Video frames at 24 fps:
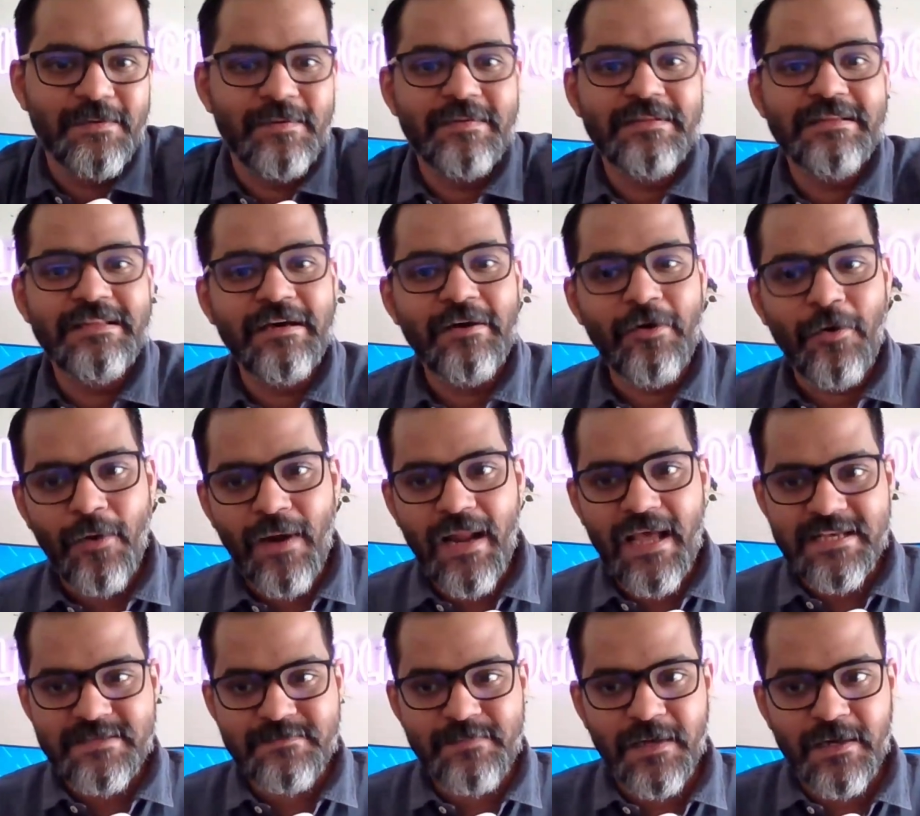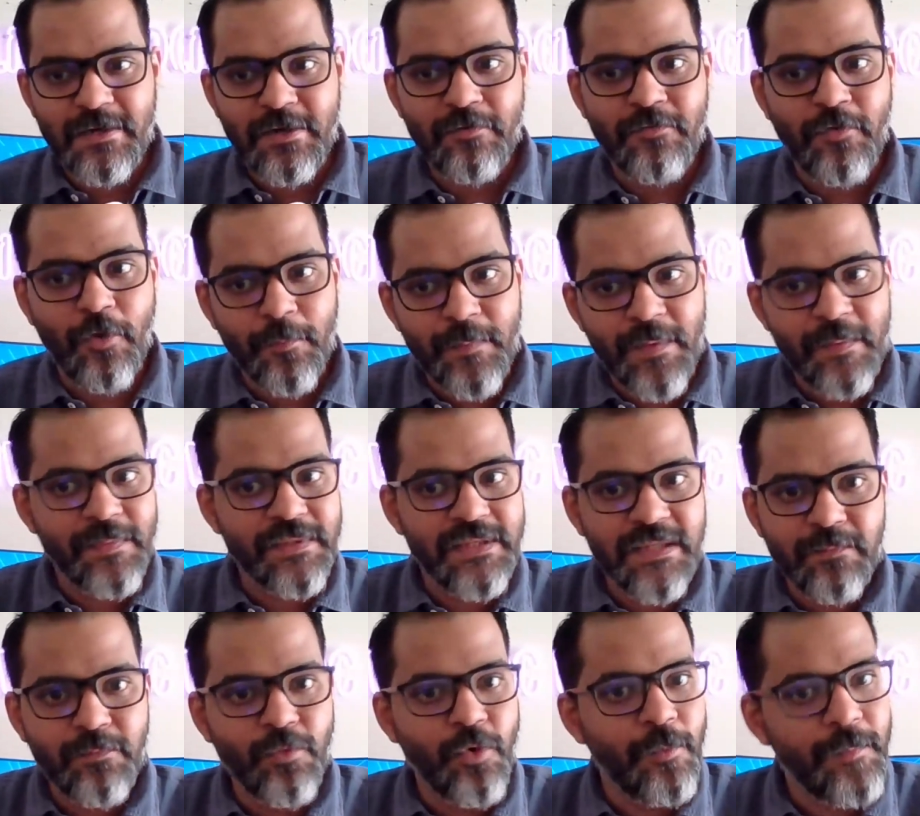so the whole aspect of
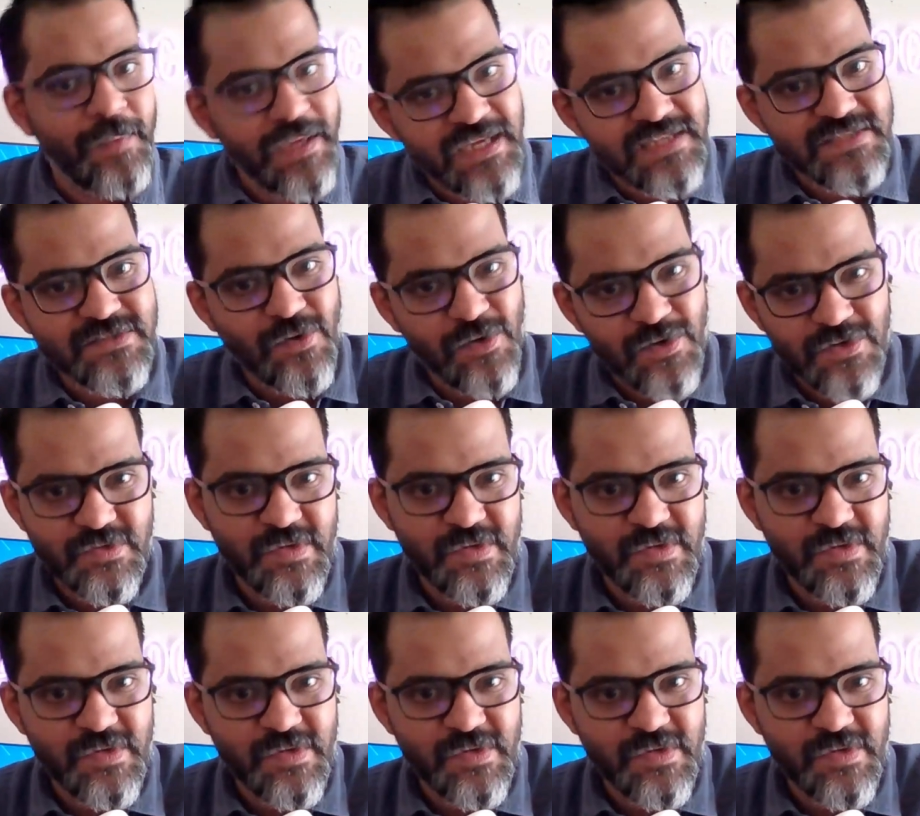homeopathy booming is